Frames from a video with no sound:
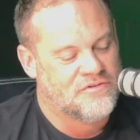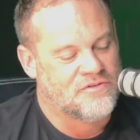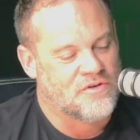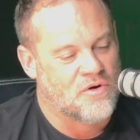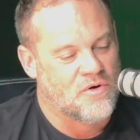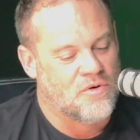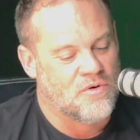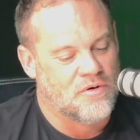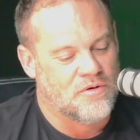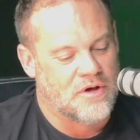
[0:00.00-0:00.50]

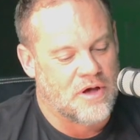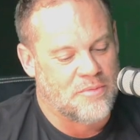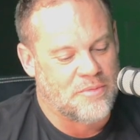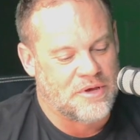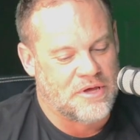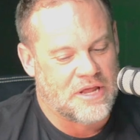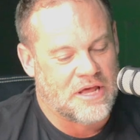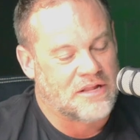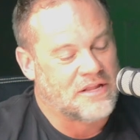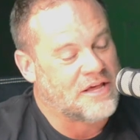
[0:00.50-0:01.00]
So, I
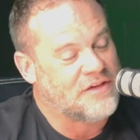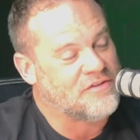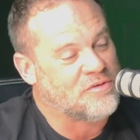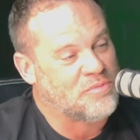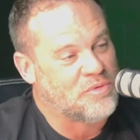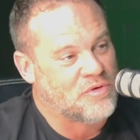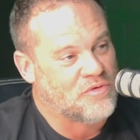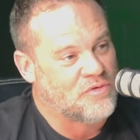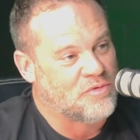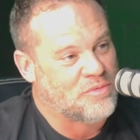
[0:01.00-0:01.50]
mean, LA is a
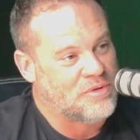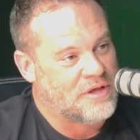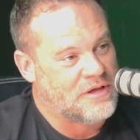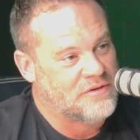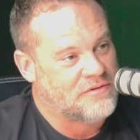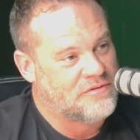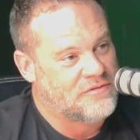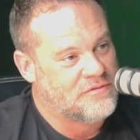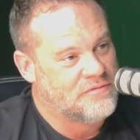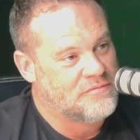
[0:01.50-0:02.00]
beautiful
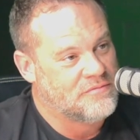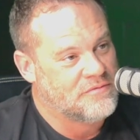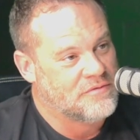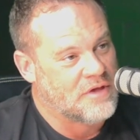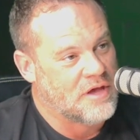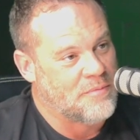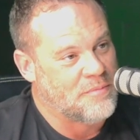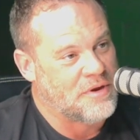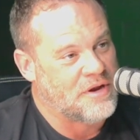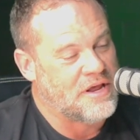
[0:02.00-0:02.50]
place. I mean,